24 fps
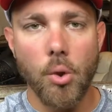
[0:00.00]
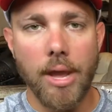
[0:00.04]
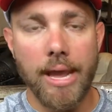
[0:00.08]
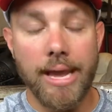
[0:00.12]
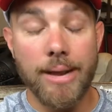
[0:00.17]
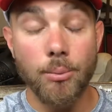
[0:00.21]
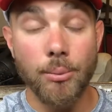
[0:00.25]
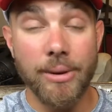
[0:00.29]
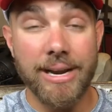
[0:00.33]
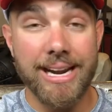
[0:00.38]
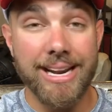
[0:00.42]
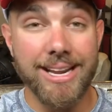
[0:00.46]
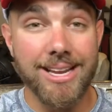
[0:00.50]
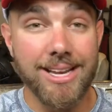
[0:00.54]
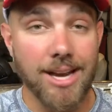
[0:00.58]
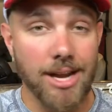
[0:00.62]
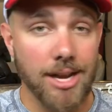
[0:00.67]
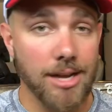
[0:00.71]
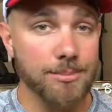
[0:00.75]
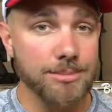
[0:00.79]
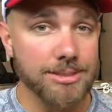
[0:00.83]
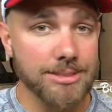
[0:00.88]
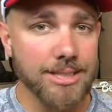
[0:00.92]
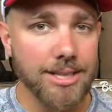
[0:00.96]
And when it
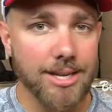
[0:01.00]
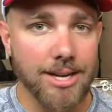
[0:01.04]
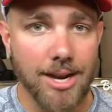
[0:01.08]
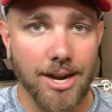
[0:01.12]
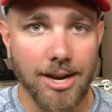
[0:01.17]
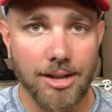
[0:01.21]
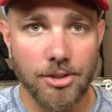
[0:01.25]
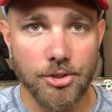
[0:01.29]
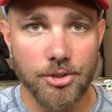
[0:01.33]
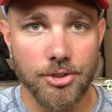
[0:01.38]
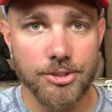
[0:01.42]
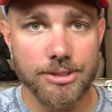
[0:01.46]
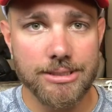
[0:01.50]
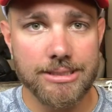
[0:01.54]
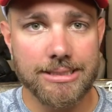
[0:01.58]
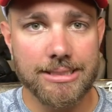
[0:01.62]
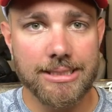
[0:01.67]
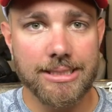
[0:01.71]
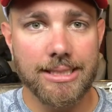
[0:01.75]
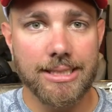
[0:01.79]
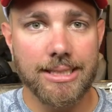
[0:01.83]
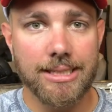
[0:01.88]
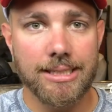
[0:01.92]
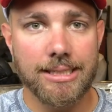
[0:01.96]
comes to colors,
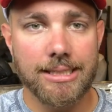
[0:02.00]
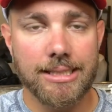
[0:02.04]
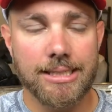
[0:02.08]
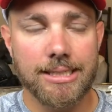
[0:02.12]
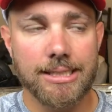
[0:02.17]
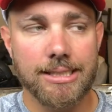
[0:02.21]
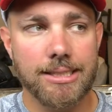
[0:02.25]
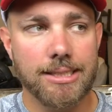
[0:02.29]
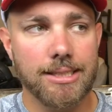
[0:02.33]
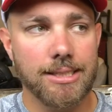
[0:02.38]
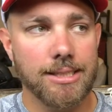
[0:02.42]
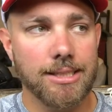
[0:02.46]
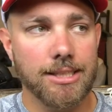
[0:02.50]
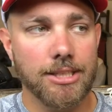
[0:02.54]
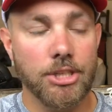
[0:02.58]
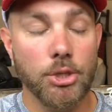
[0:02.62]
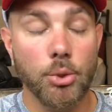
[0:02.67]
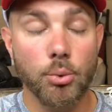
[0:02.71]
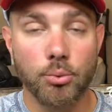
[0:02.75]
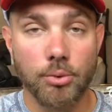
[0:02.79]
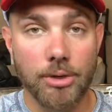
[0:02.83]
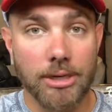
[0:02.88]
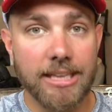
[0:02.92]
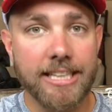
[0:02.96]

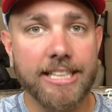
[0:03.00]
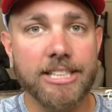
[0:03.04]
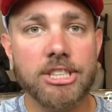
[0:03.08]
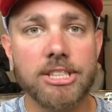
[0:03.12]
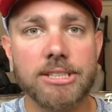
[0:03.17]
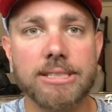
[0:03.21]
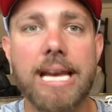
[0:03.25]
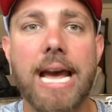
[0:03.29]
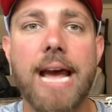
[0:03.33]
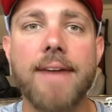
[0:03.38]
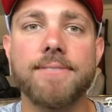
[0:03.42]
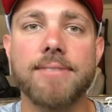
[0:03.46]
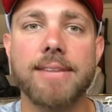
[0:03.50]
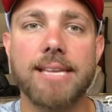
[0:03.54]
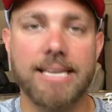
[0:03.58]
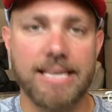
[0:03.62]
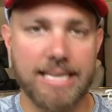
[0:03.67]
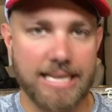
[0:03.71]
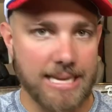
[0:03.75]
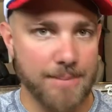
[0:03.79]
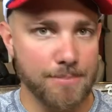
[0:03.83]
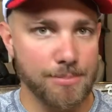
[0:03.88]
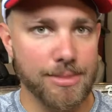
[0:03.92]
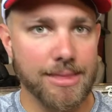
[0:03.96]
you really just have to
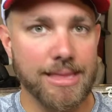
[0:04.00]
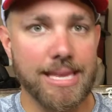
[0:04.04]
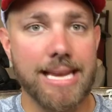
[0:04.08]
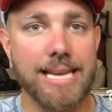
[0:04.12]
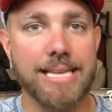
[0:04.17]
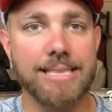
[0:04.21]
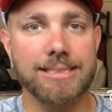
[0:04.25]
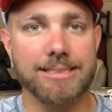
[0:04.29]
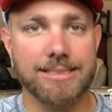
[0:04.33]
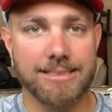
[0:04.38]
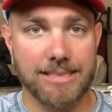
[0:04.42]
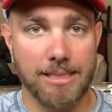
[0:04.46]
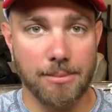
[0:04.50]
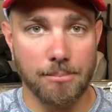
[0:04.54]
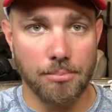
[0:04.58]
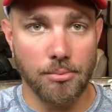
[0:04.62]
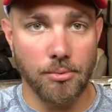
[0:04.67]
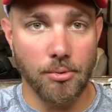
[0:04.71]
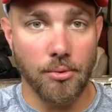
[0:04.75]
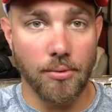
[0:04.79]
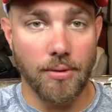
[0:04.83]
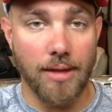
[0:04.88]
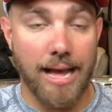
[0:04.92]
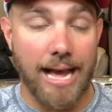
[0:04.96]
keep things
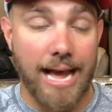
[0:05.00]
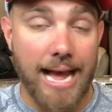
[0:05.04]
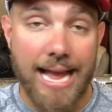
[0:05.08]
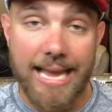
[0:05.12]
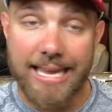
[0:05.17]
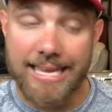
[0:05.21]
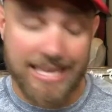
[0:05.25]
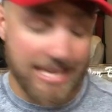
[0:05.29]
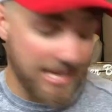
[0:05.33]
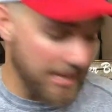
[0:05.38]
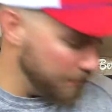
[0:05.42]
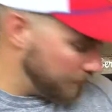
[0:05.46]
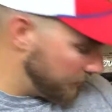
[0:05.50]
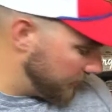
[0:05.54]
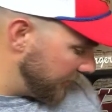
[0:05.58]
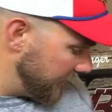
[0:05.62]
simple. I keep